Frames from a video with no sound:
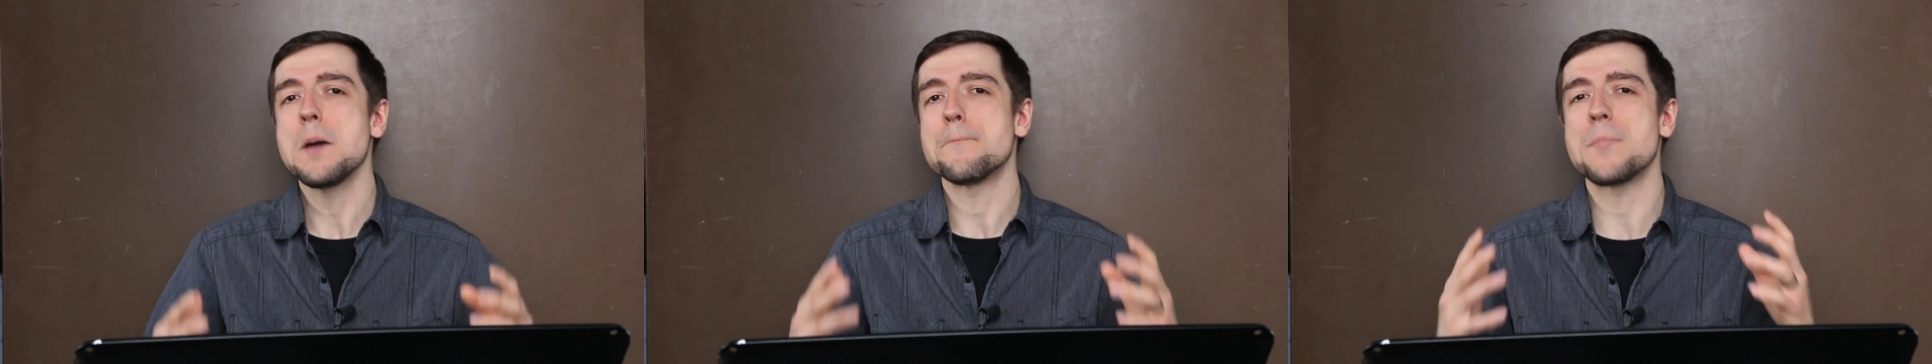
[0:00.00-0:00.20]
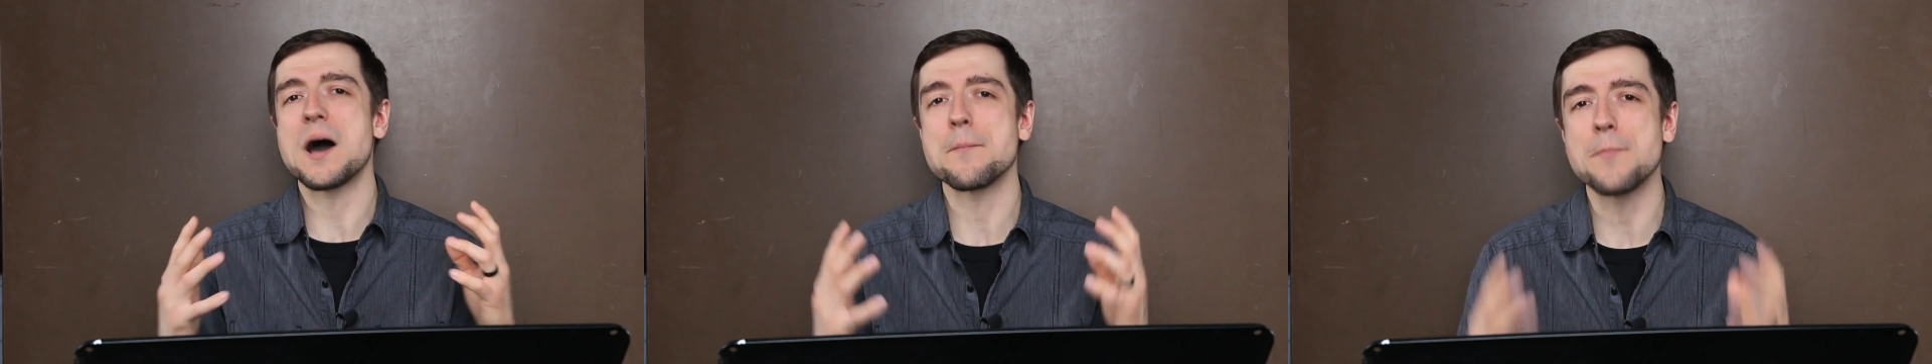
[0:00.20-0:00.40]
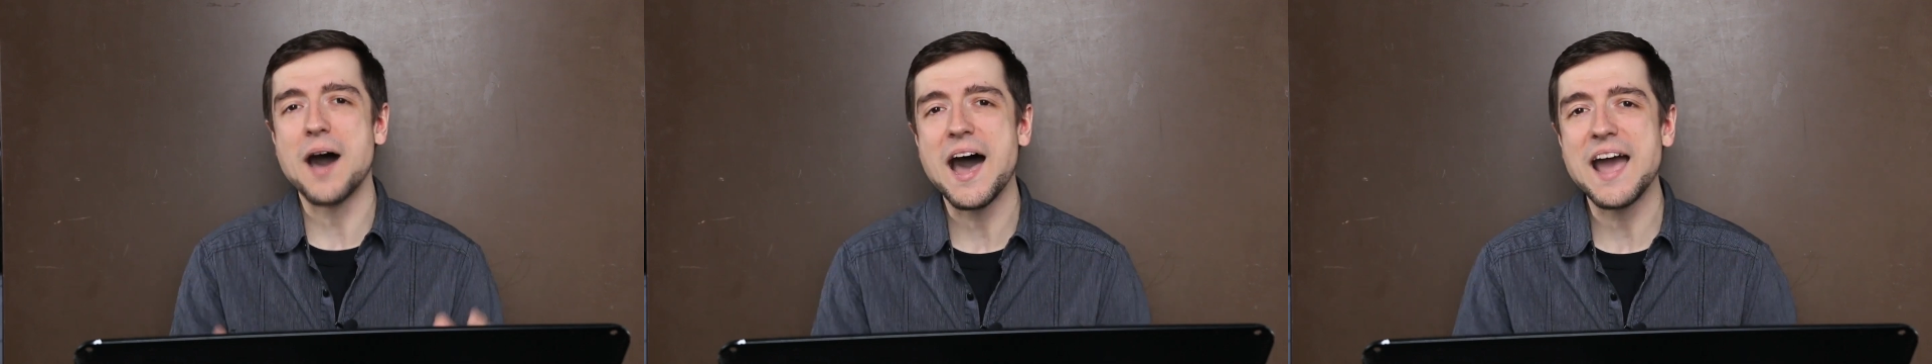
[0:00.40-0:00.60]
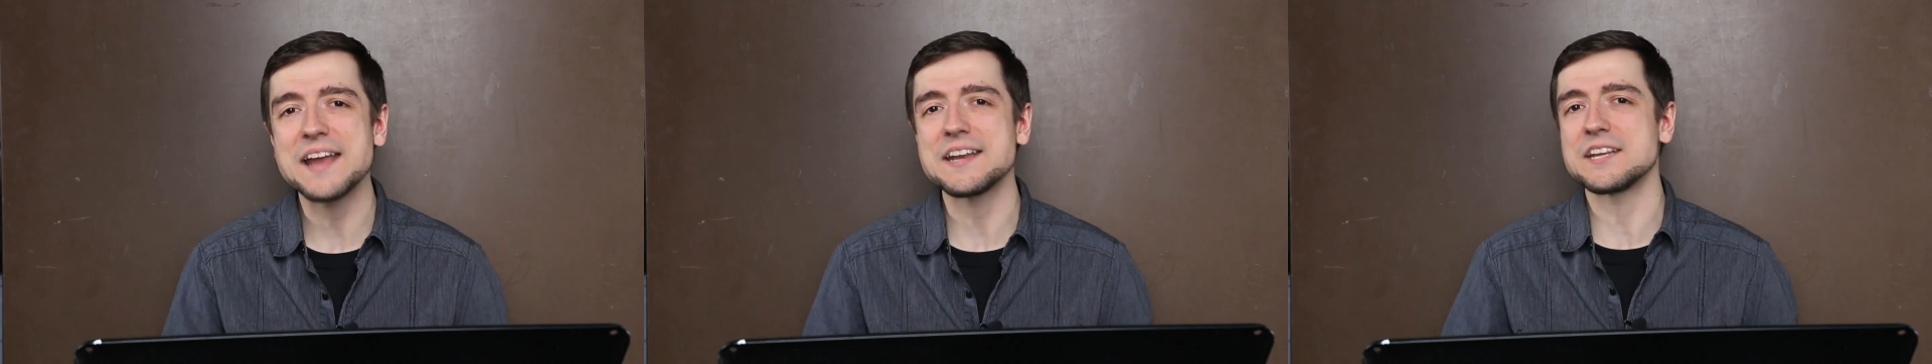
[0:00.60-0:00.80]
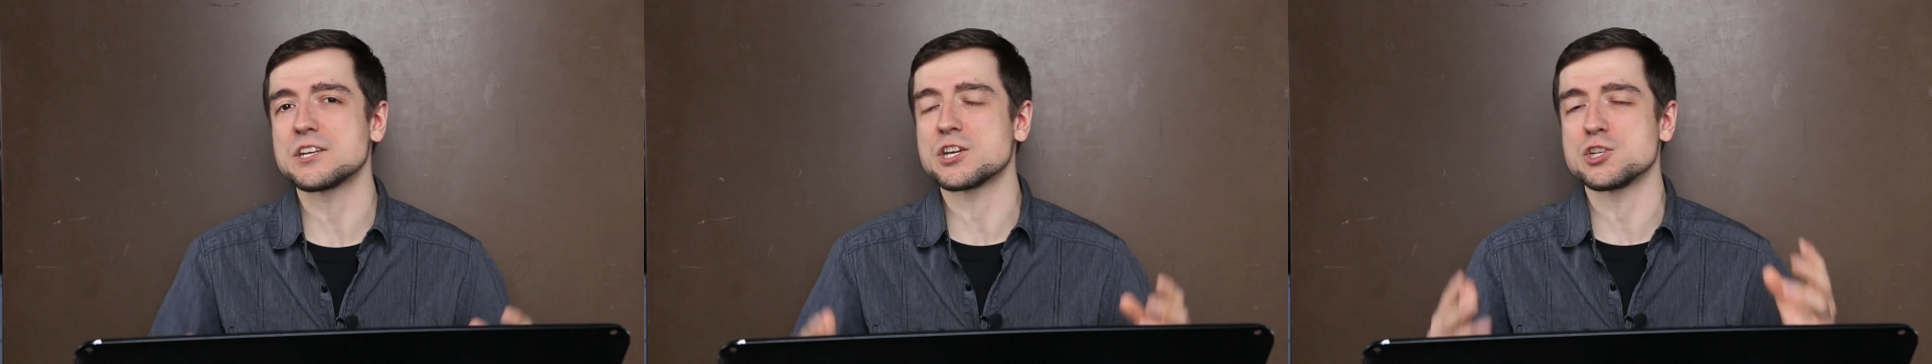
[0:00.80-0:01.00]
my
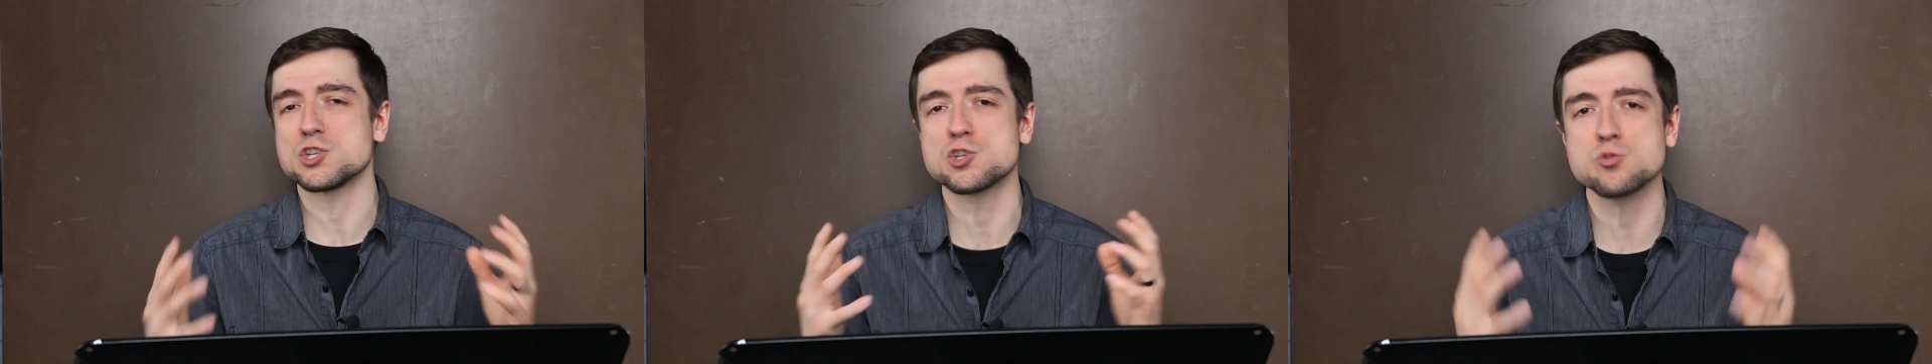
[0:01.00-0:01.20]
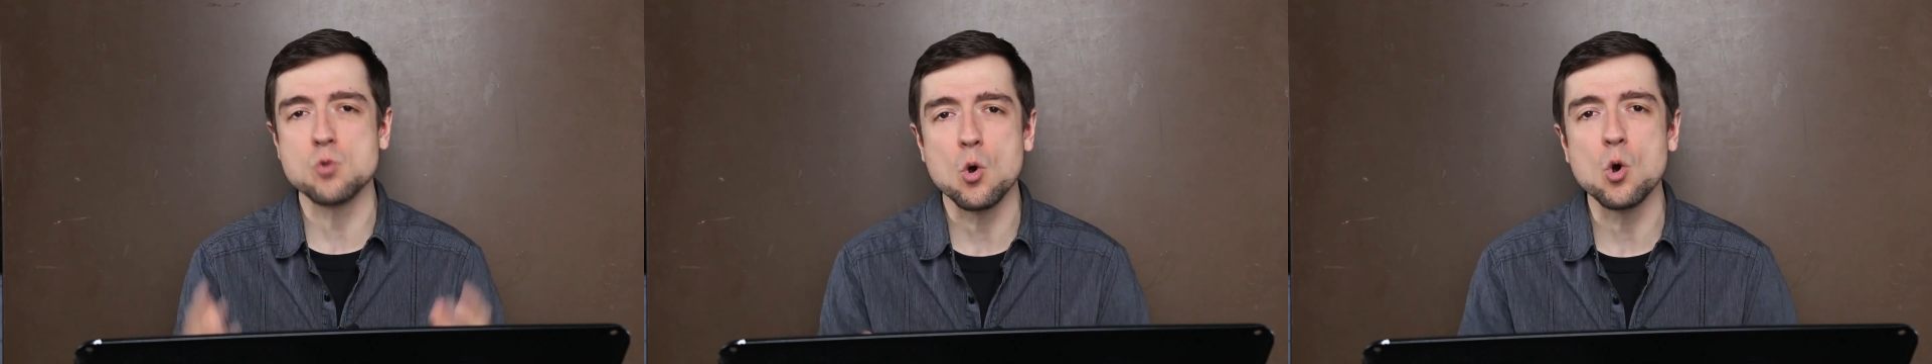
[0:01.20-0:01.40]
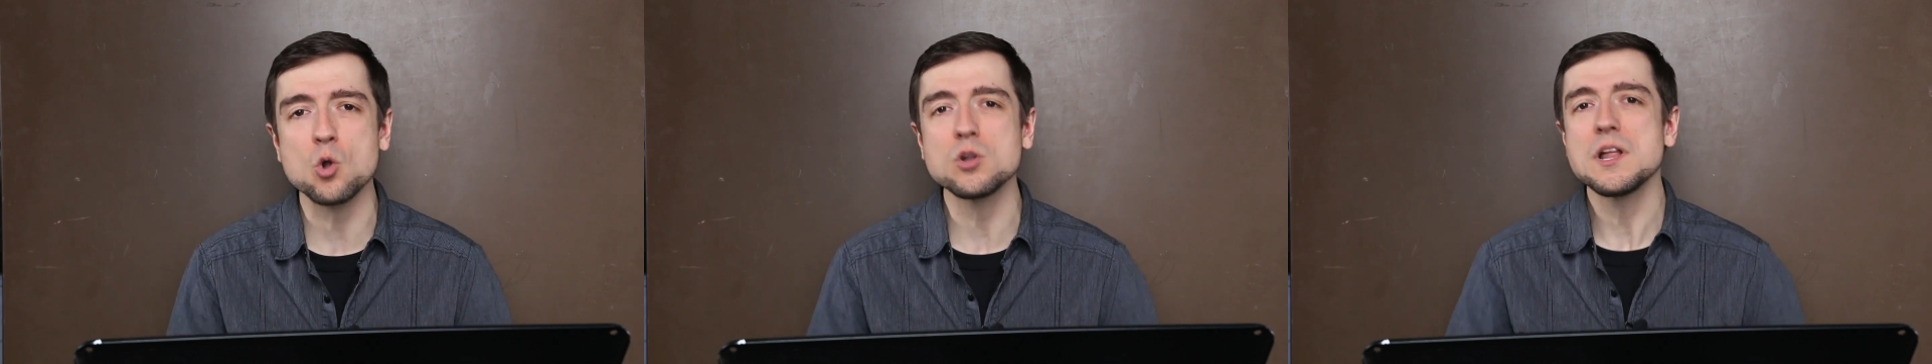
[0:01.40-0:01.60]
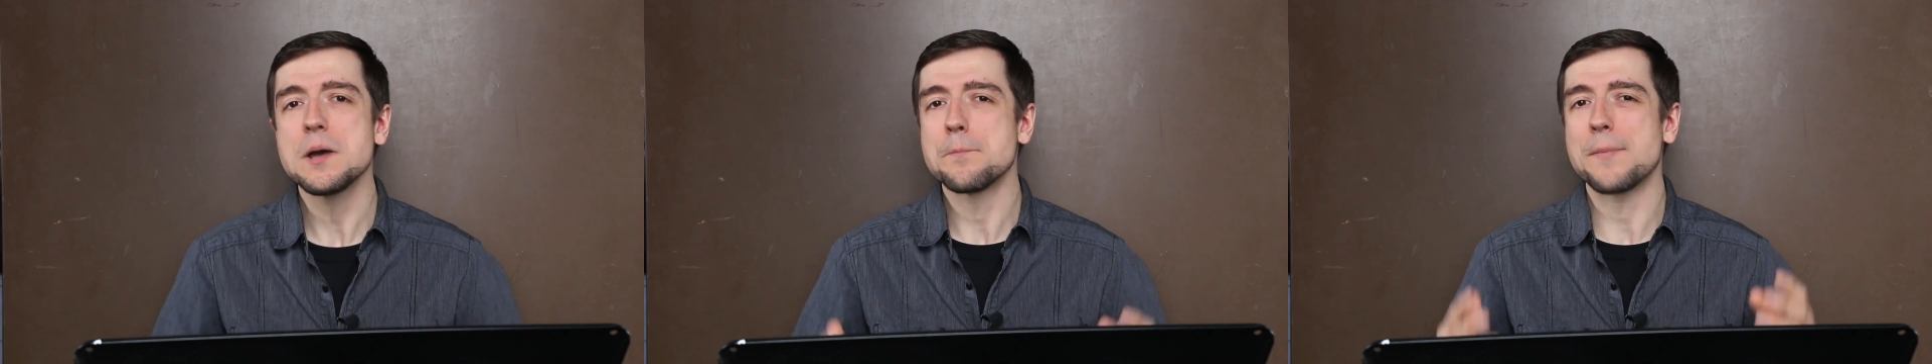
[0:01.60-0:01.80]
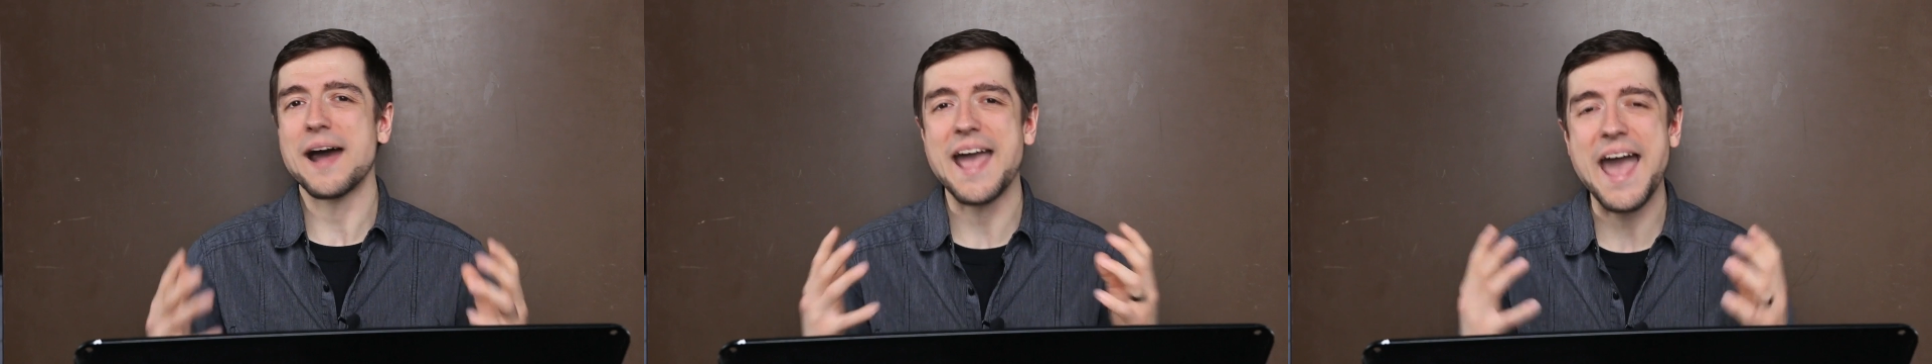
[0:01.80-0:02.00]
mind and control
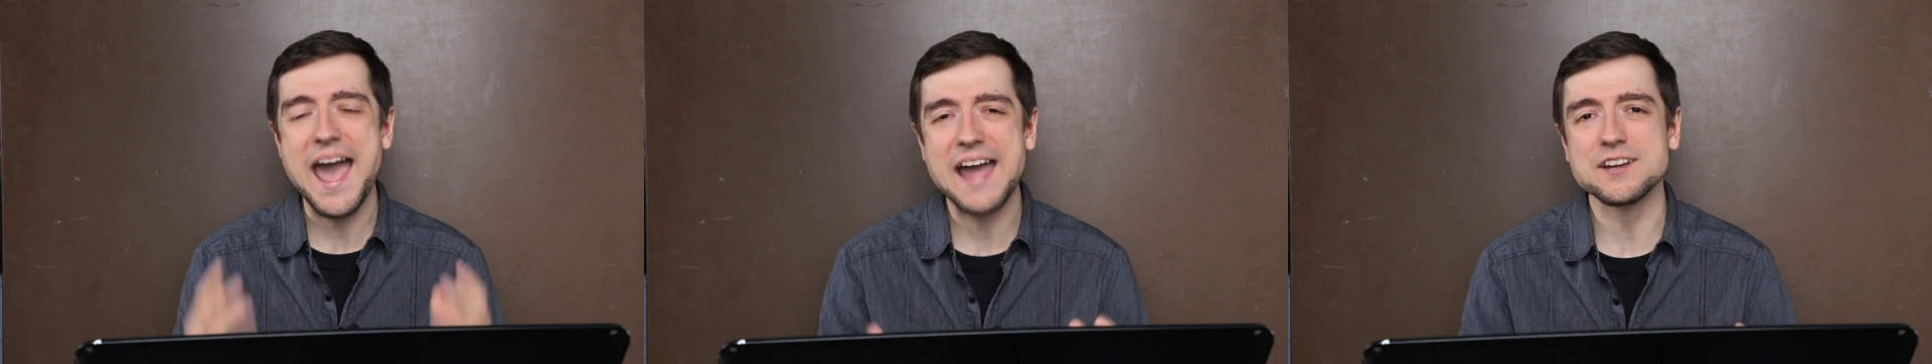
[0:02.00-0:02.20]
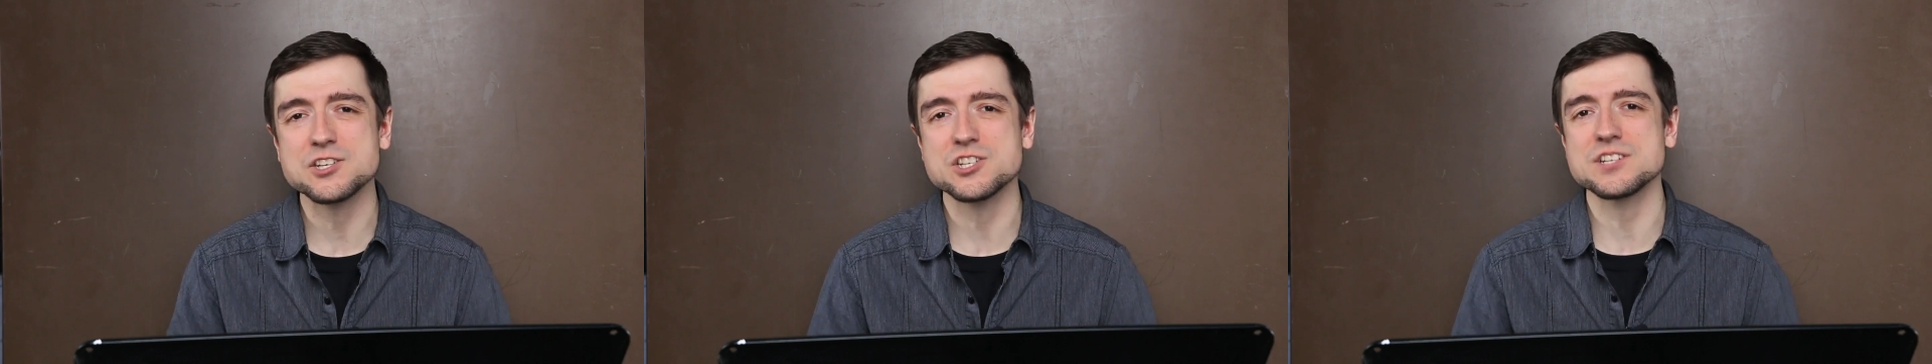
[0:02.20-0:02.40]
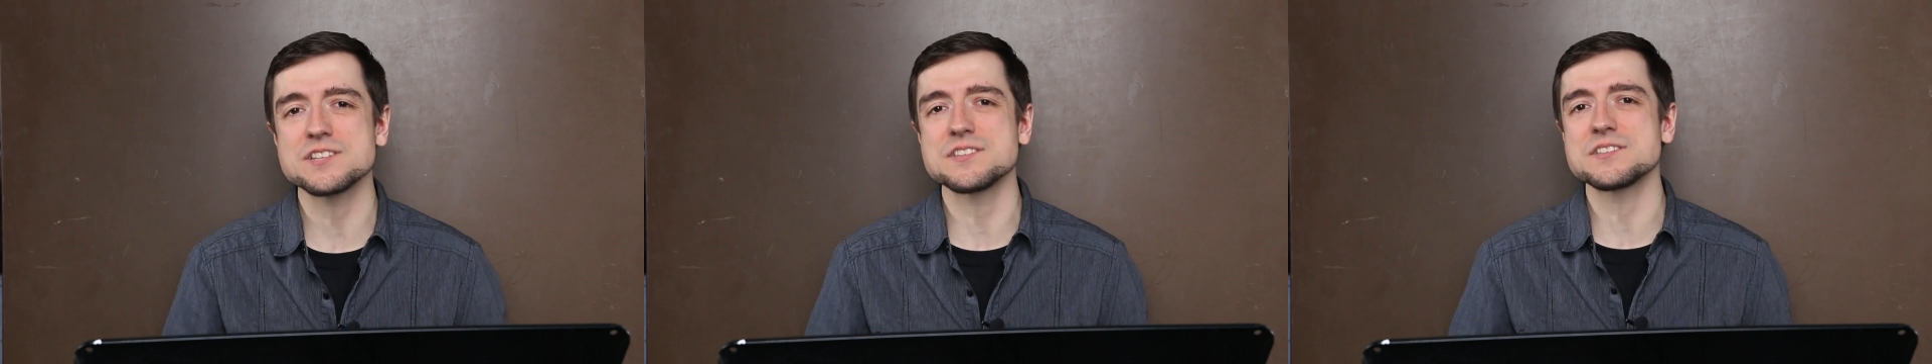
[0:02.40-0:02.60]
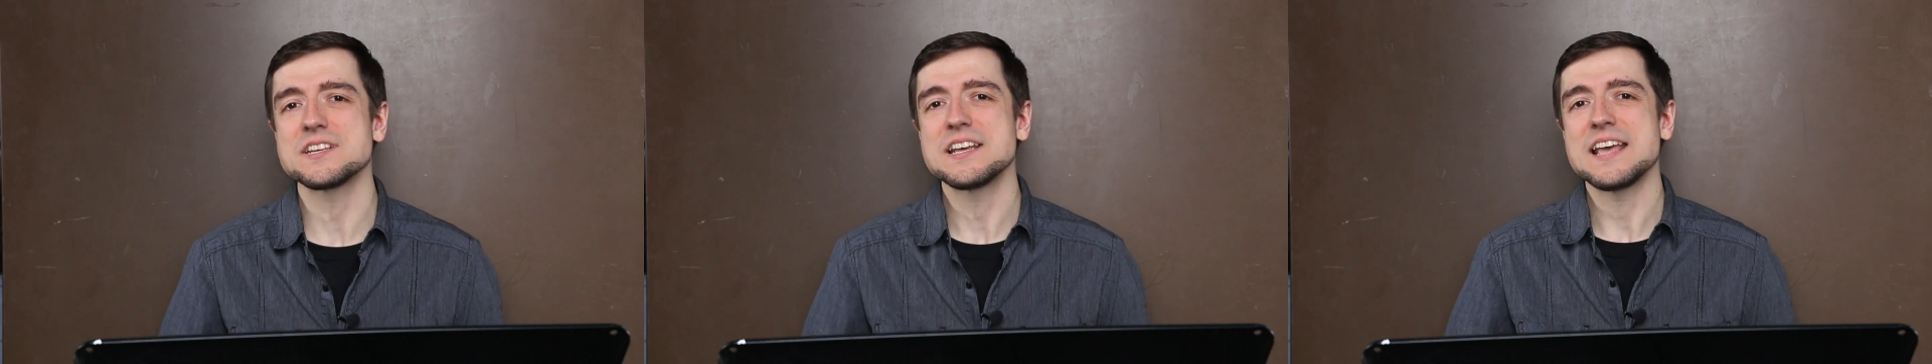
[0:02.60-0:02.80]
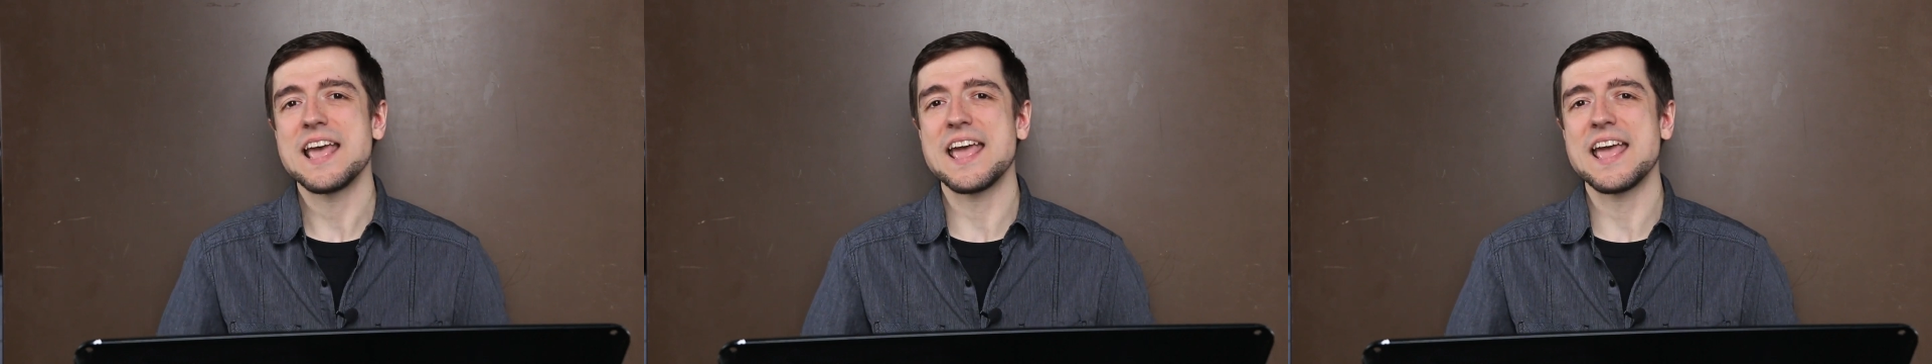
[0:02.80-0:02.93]
my actions